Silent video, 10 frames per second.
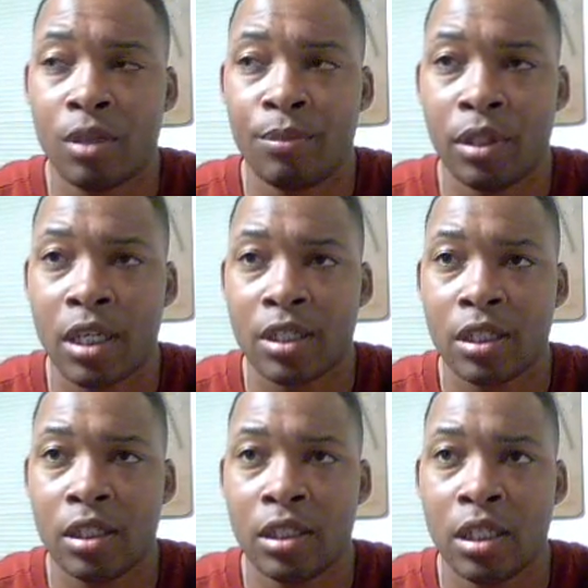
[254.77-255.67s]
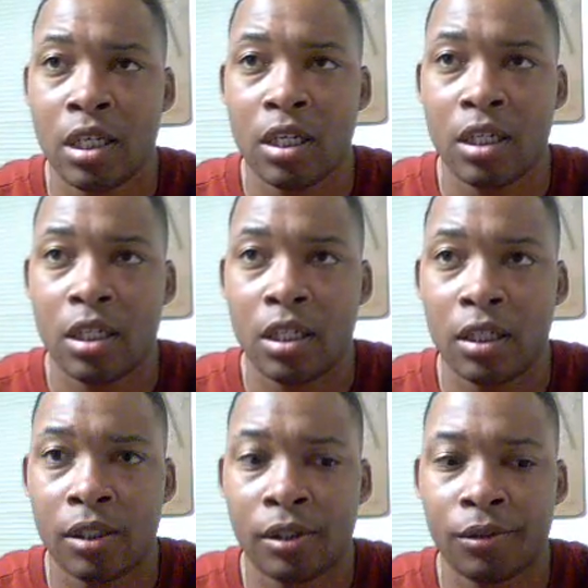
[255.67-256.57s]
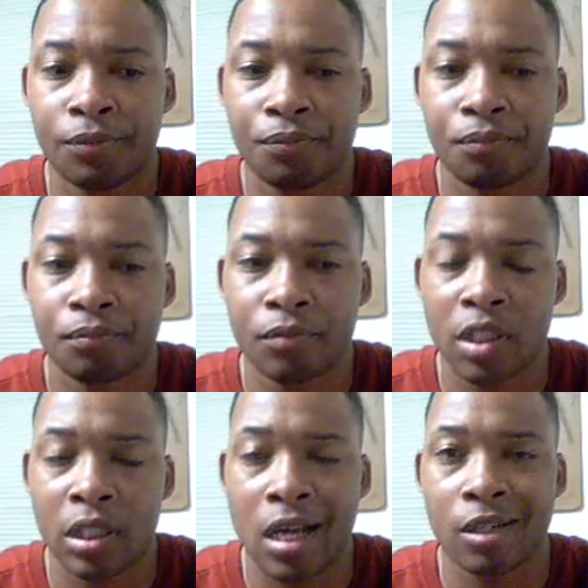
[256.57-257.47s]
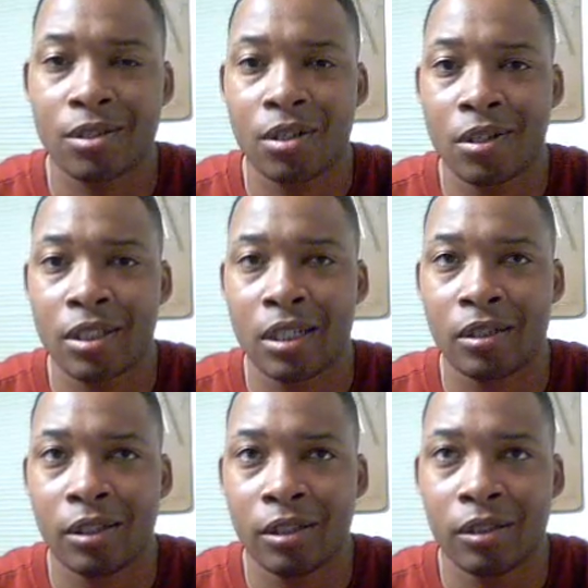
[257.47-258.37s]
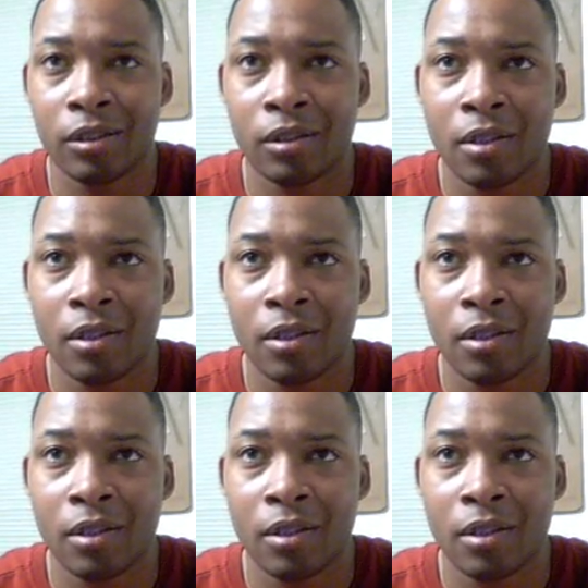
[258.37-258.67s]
I mean, I see a lot of songs out there